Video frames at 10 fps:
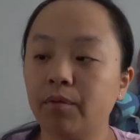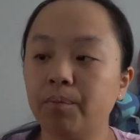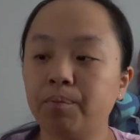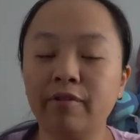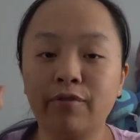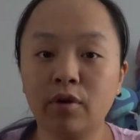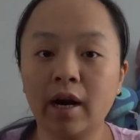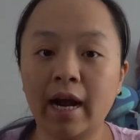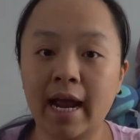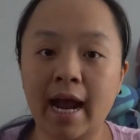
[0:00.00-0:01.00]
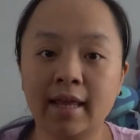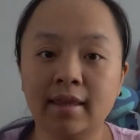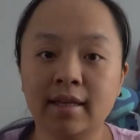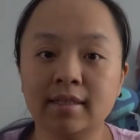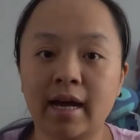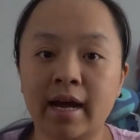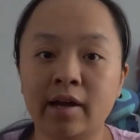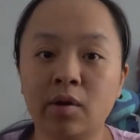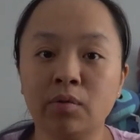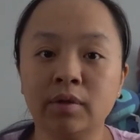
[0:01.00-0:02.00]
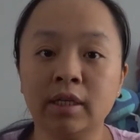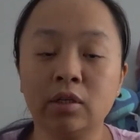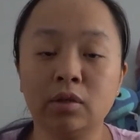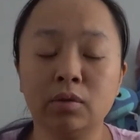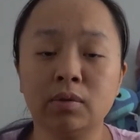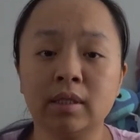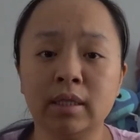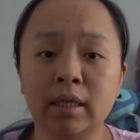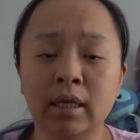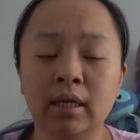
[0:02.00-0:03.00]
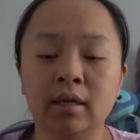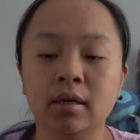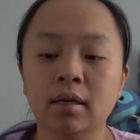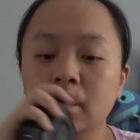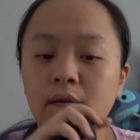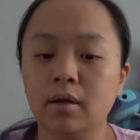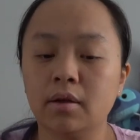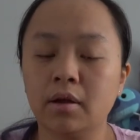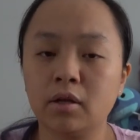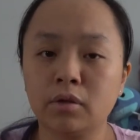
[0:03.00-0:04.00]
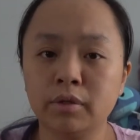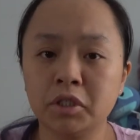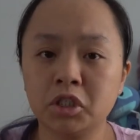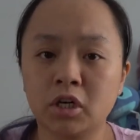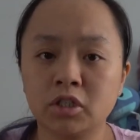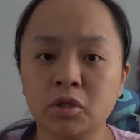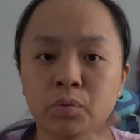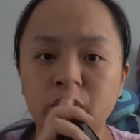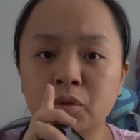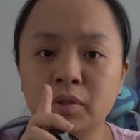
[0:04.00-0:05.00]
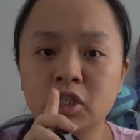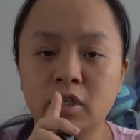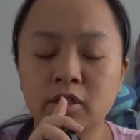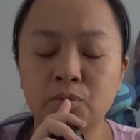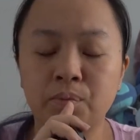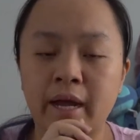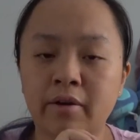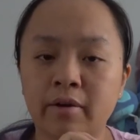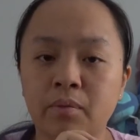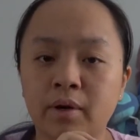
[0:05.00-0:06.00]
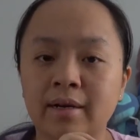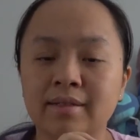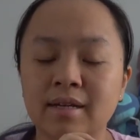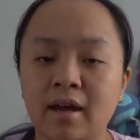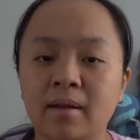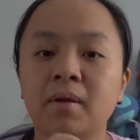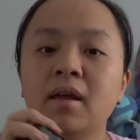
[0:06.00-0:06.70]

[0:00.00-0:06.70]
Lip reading: Before I had this, I only used the included charger, which only charges battery one at a time.